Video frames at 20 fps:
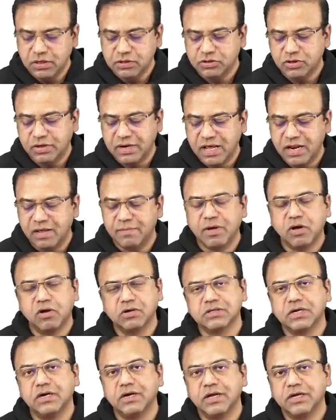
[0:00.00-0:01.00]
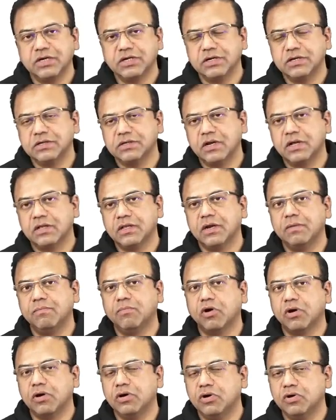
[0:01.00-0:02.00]
So dynamic auscultation is another
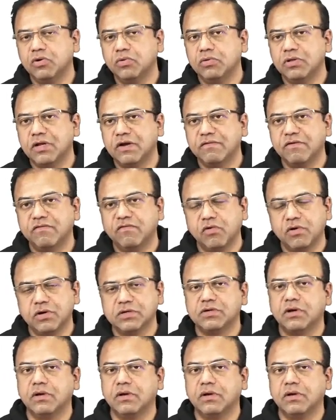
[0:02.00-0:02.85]
important tool that we focus